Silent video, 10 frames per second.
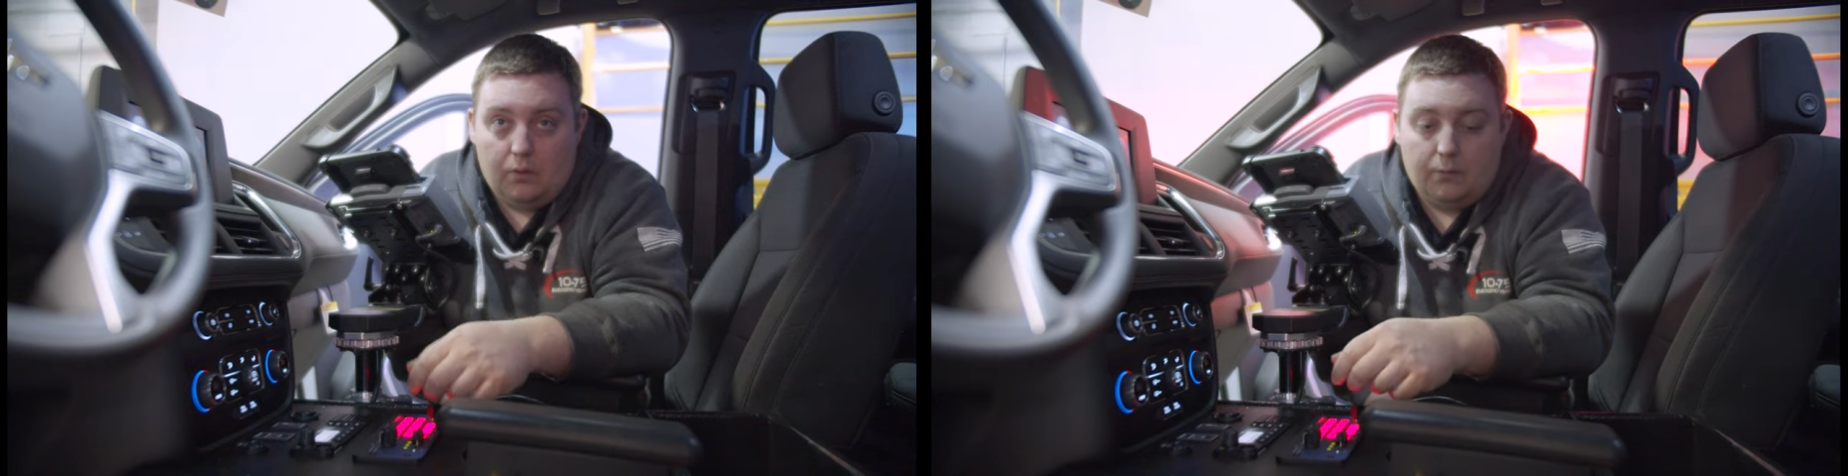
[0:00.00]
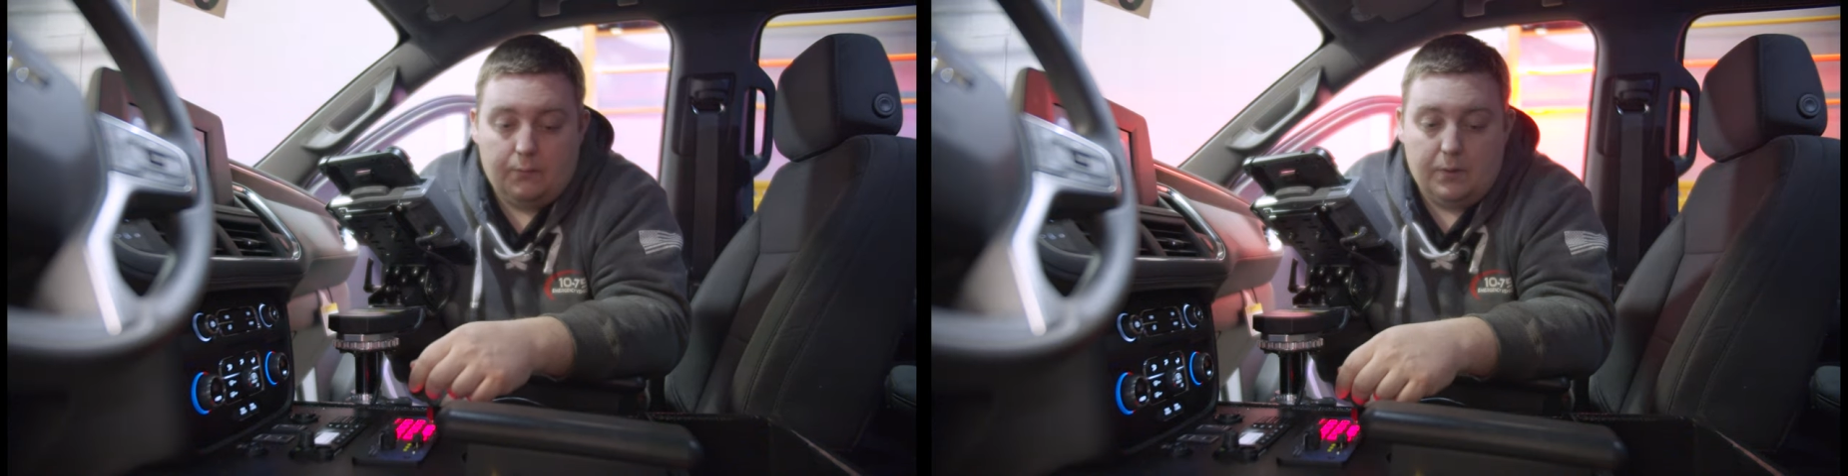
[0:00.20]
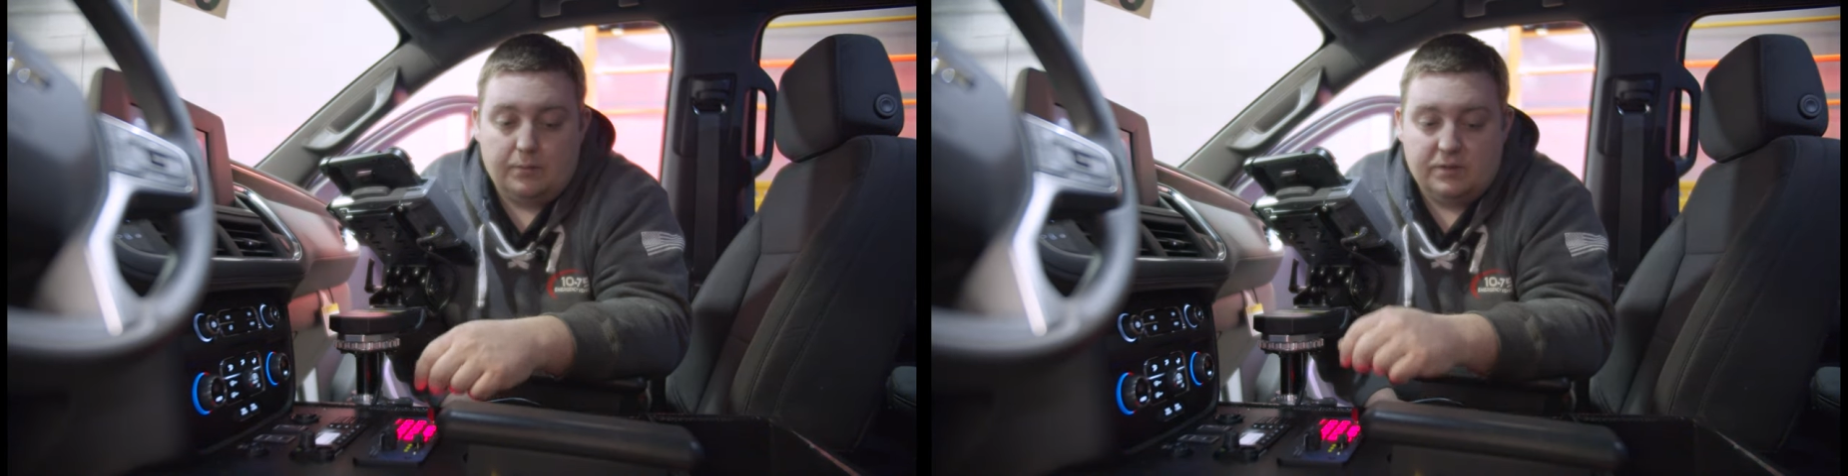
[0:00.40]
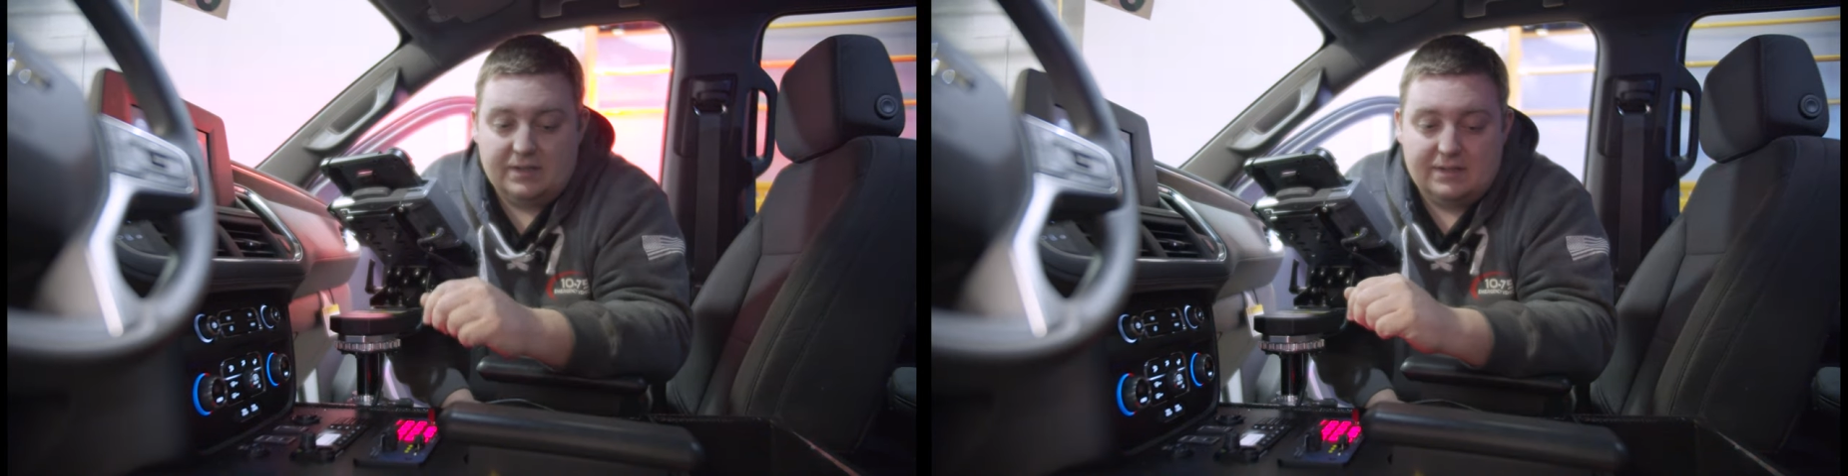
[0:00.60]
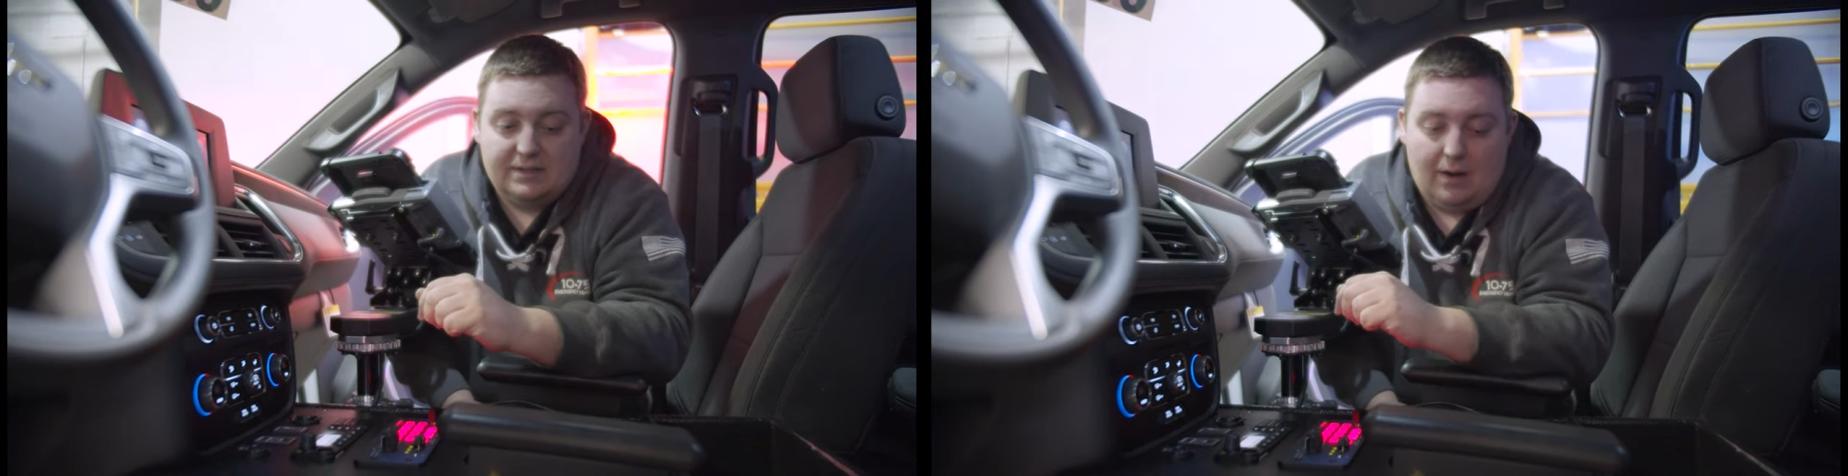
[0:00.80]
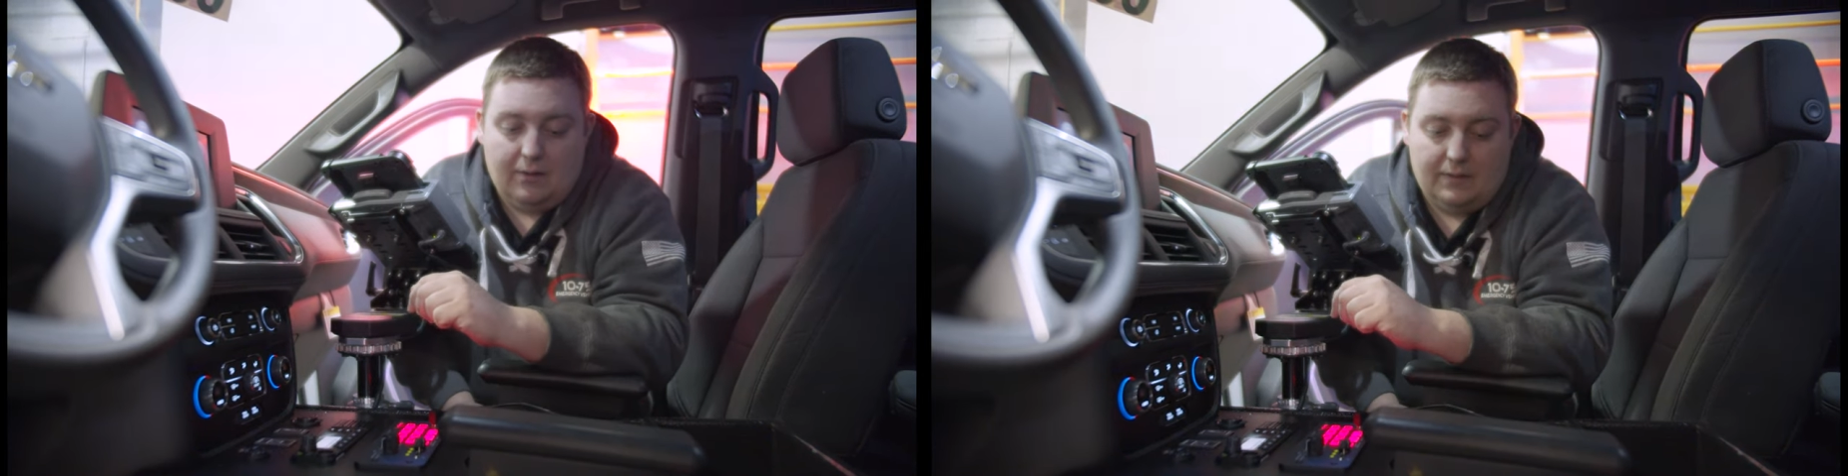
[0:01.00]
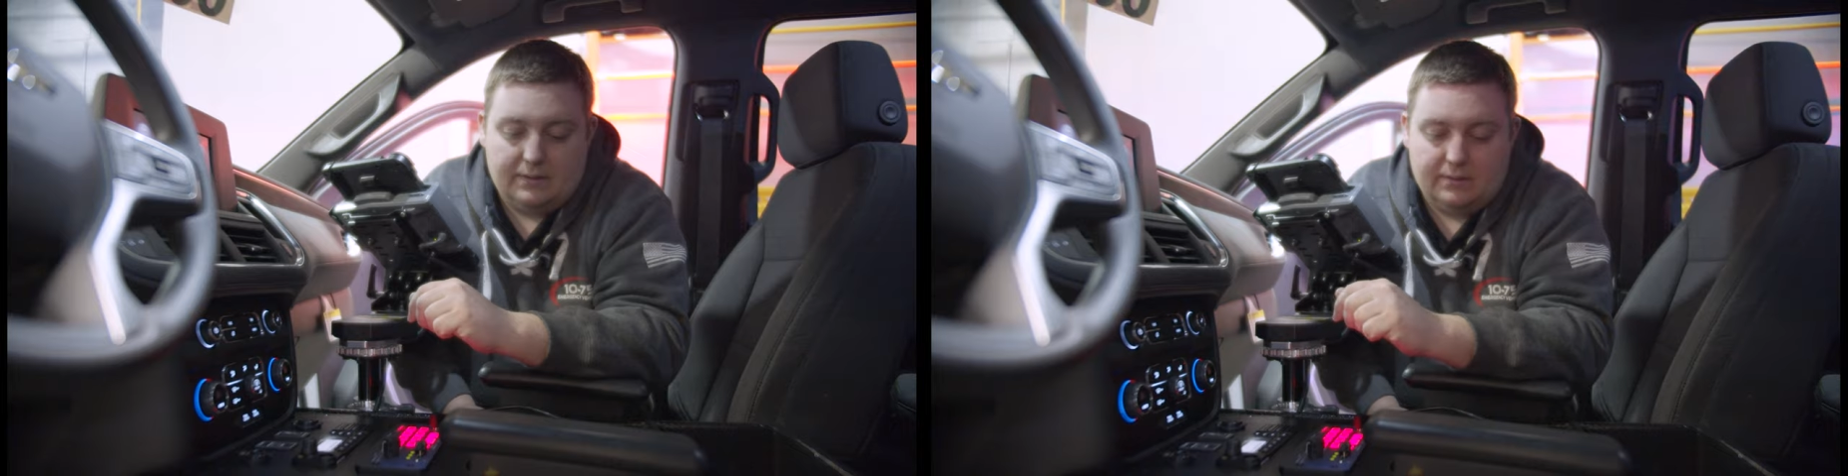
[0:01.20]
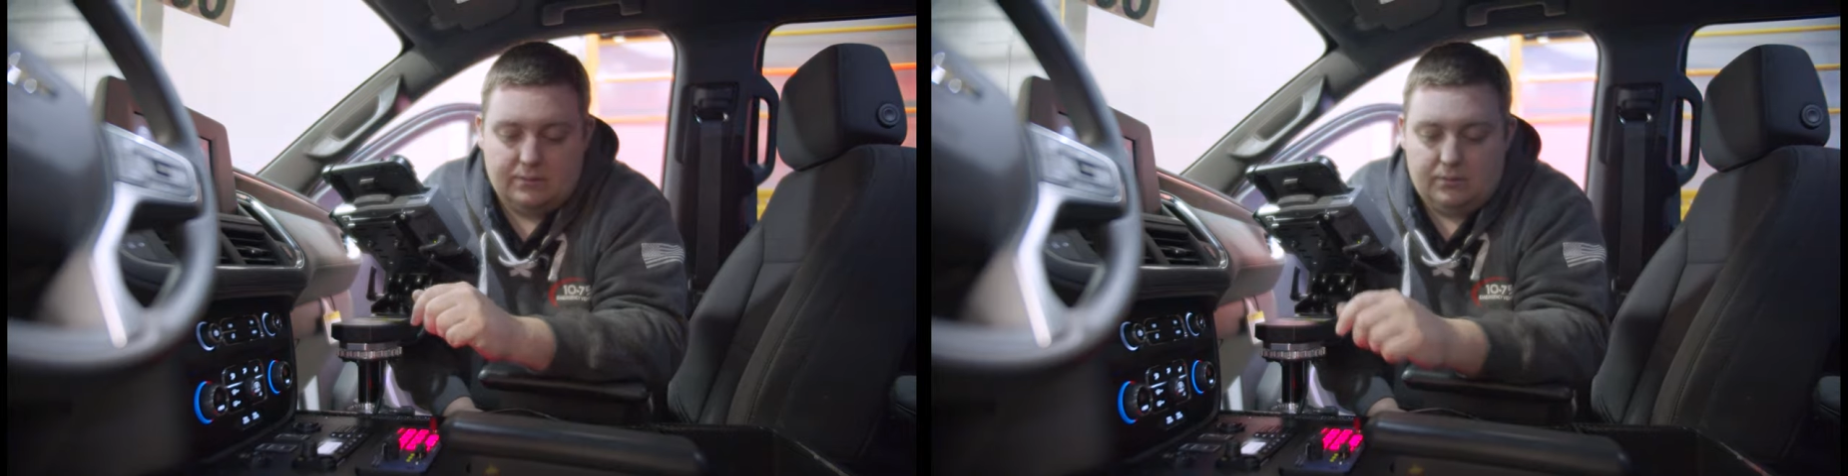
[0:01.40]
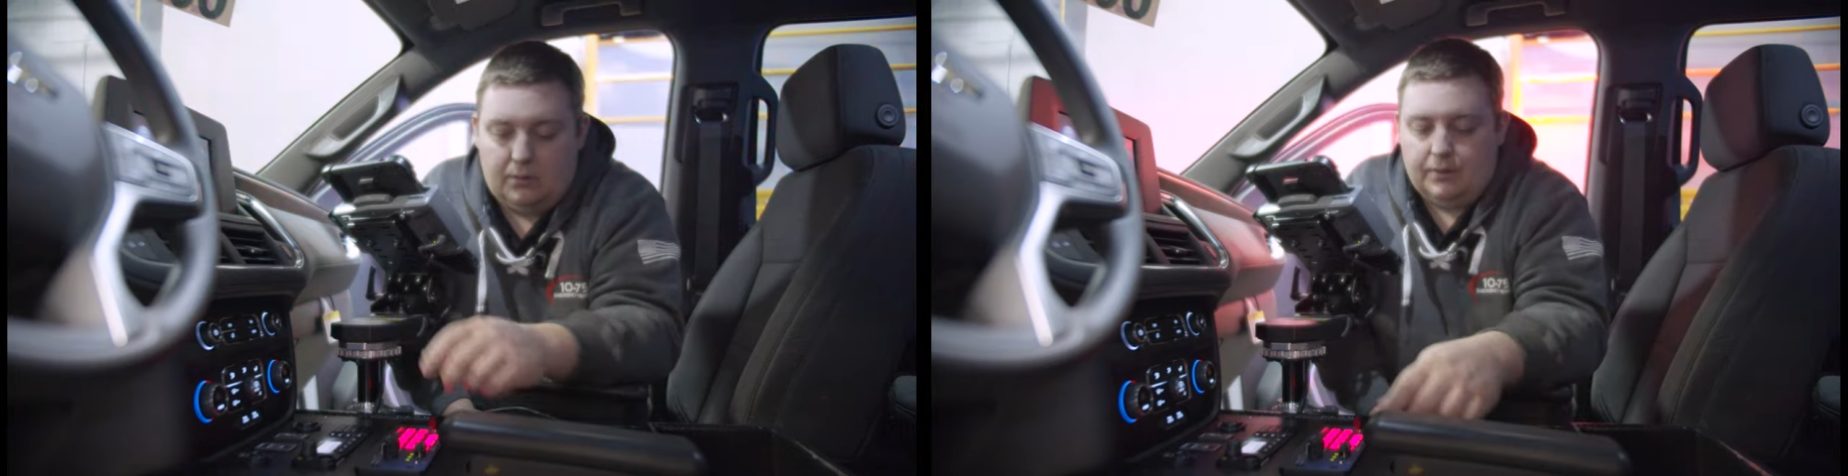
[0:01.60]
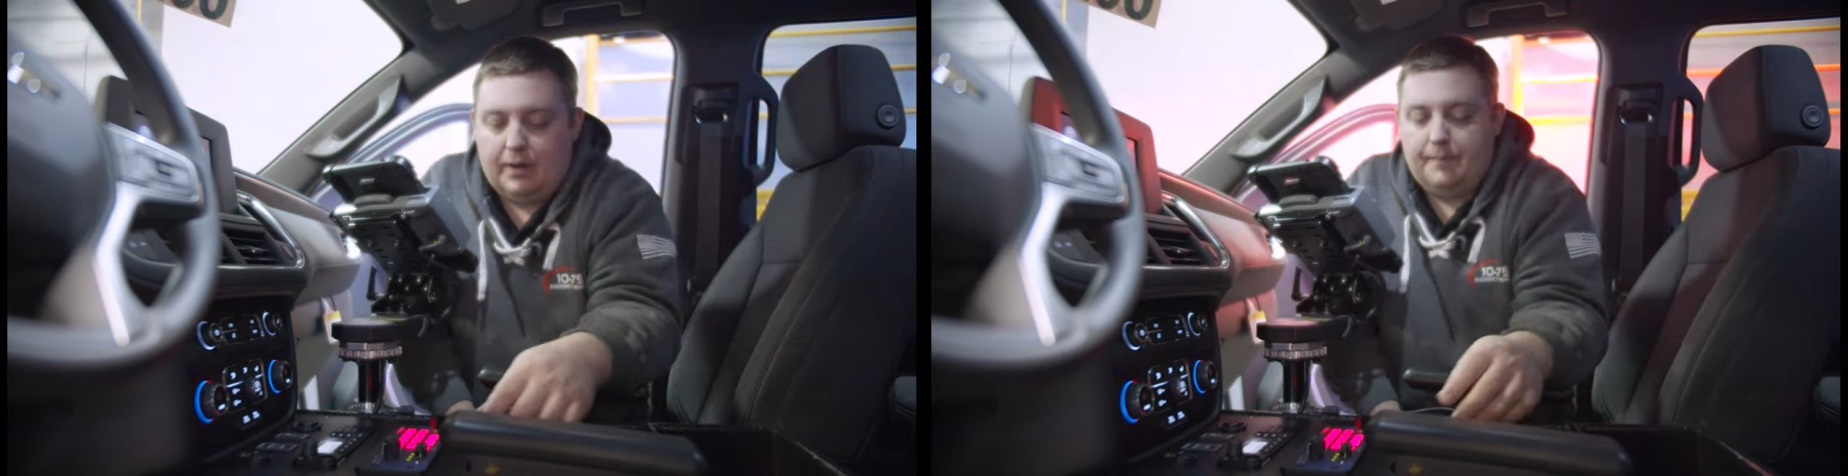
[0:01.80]
the low frequency siren that's
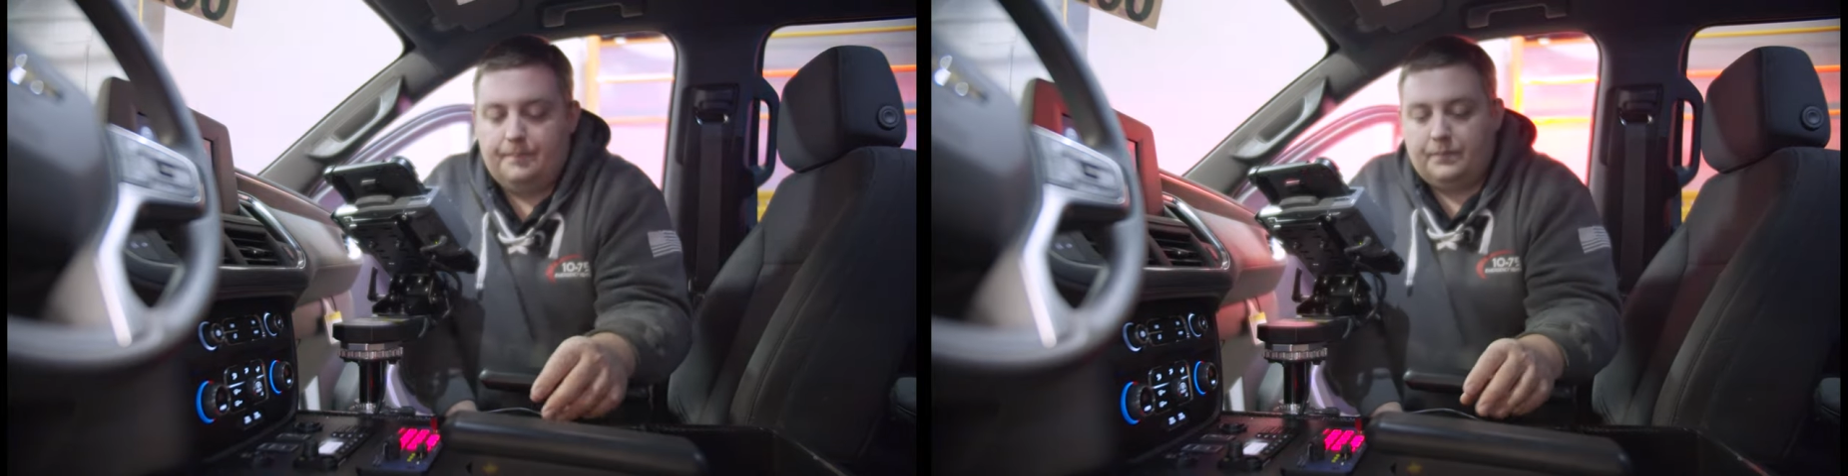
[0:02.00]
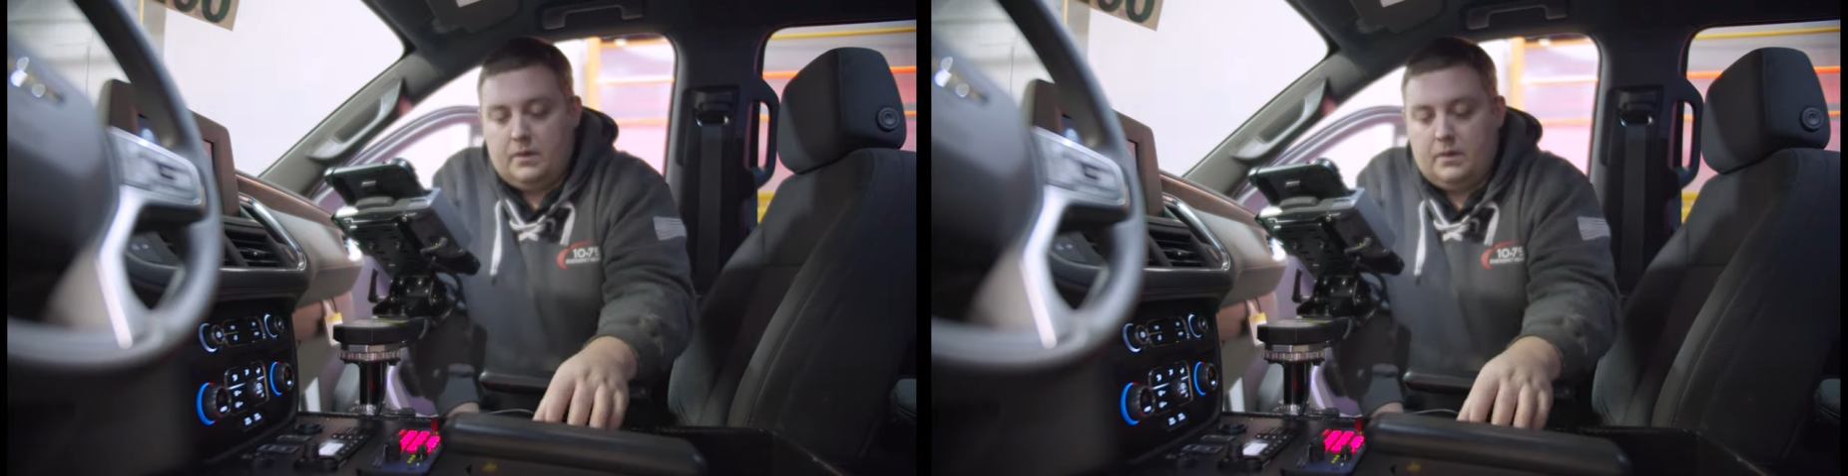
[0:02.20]
installed in it.